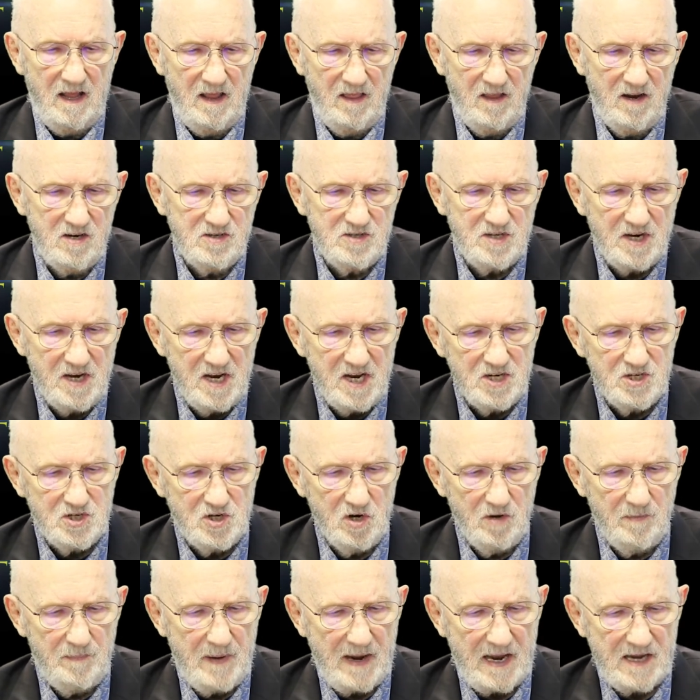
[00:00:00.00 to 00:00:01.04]
There's an
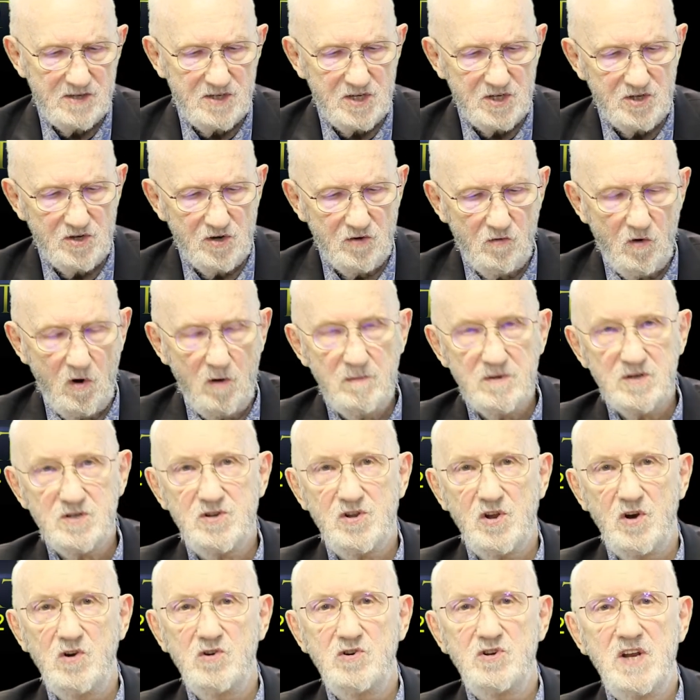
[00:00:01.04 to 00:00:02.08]
additional passage in Romans
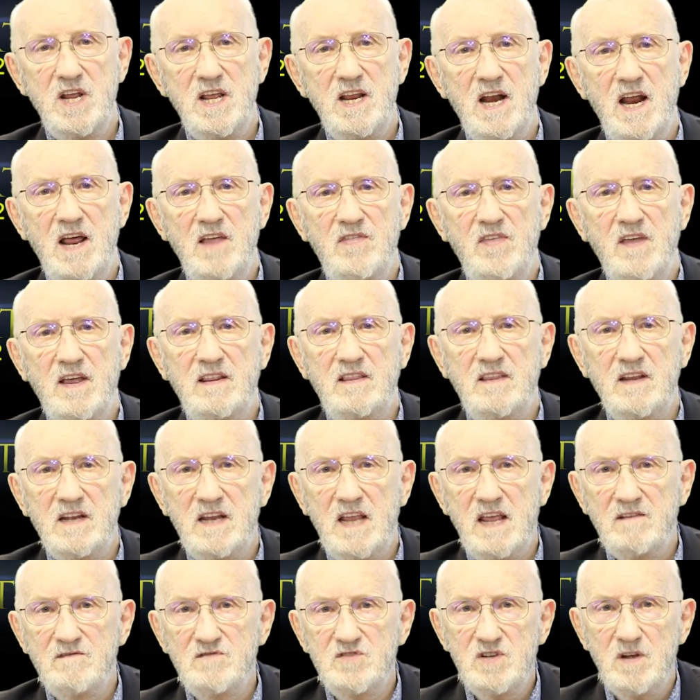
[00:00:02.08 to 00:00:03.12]
13, I think, that
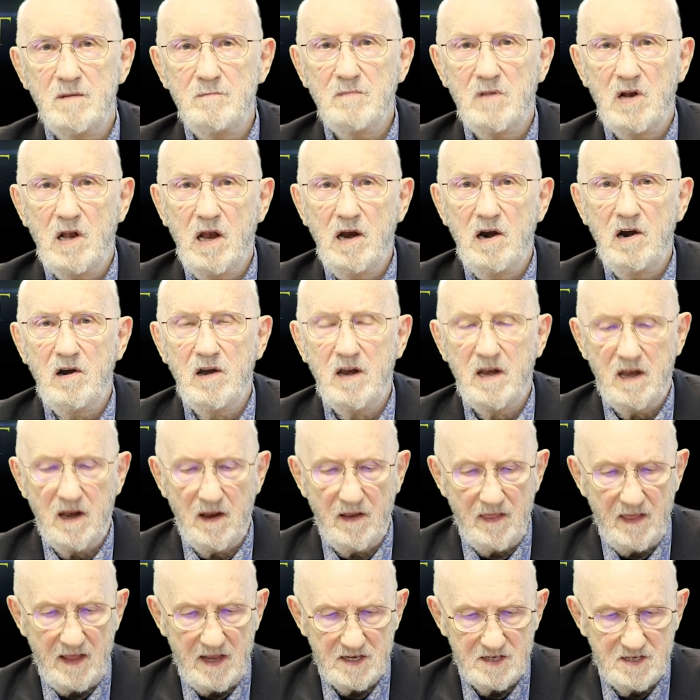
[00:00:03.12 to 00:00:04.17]
gives some clarity to
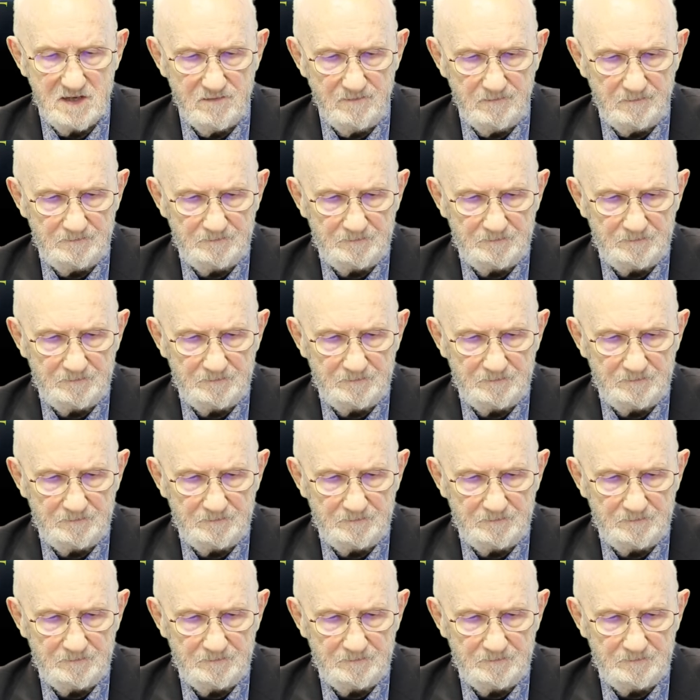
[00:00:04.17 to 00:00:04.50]
this.